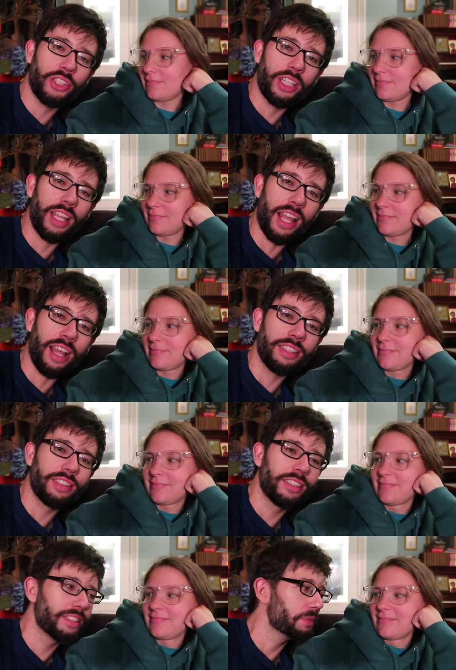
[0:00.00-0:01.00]
Speaker 1: she cannot
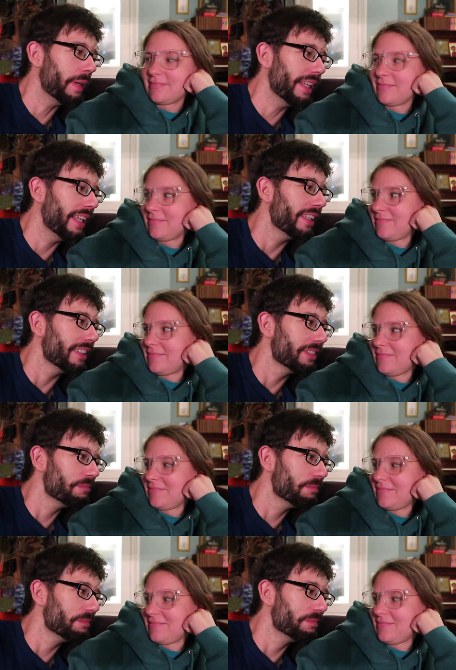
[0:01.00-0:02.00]
spend
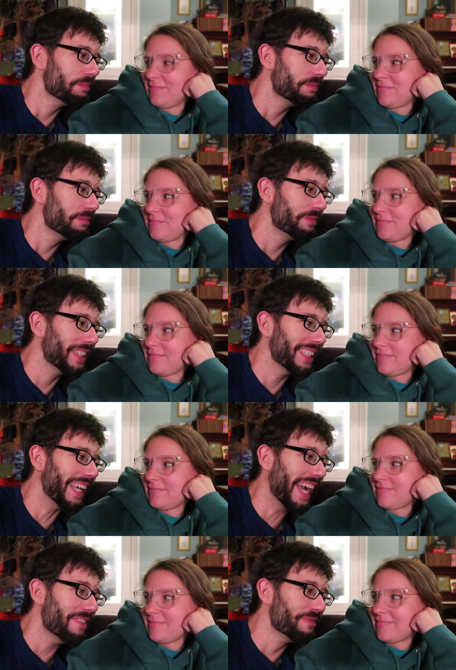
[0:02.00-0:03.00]
the
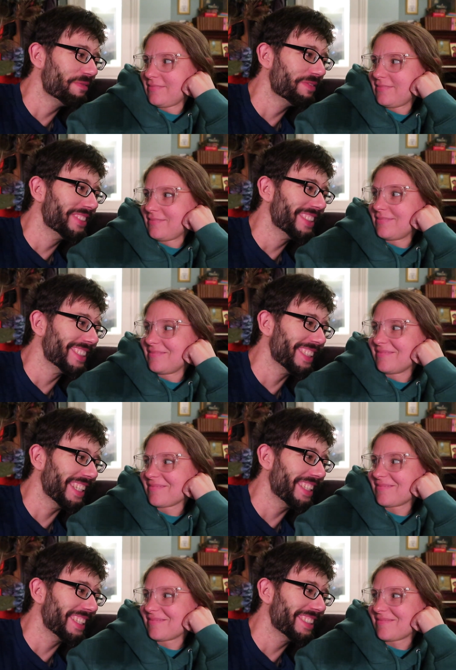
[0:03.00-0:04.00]
time
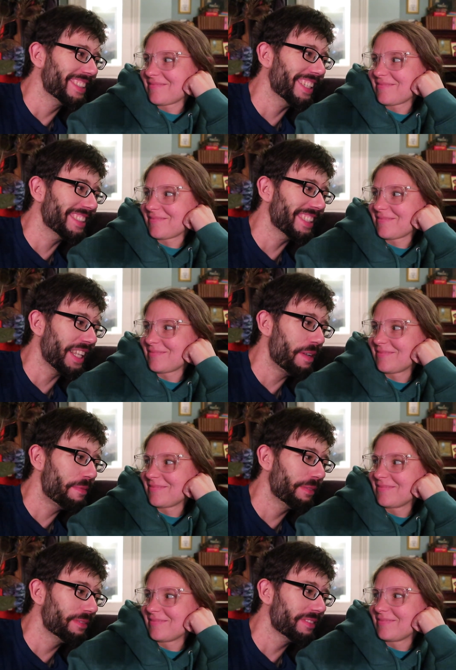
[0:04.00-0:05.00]
asleep.
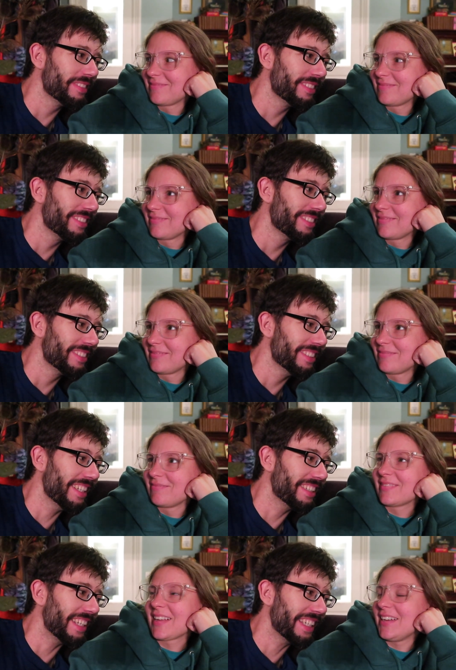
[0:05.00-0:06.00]

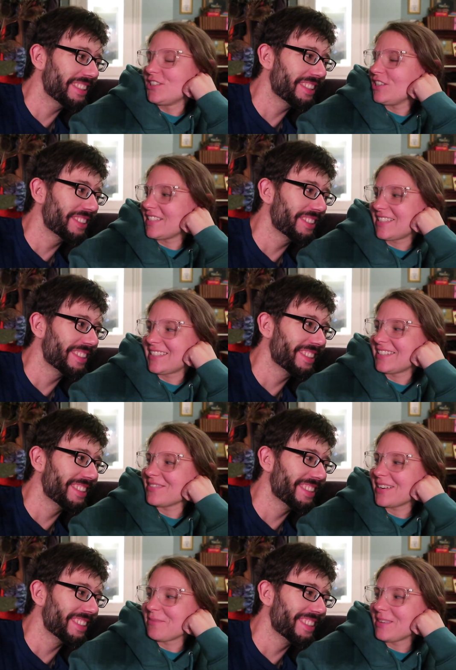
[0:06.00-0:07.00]
Speaker 2: Next. I just didn't
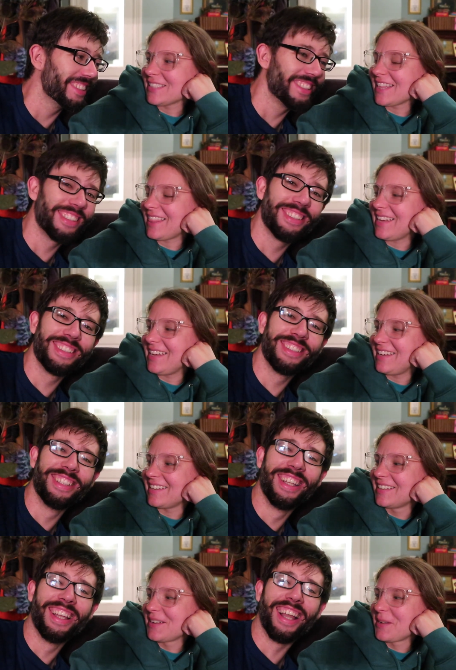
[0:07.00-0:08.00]
want to miss a
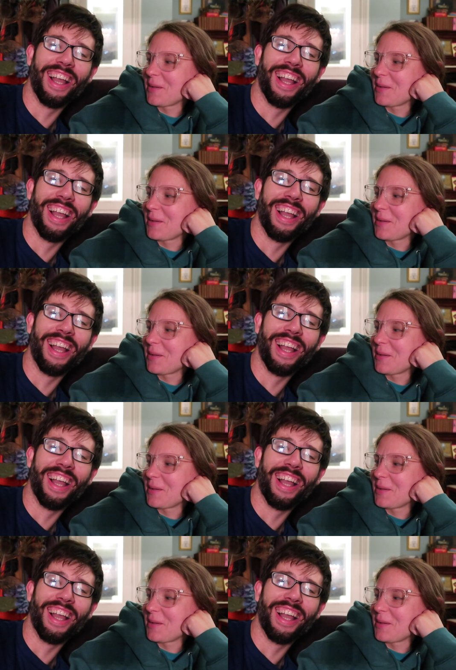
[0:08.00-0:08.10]
thing.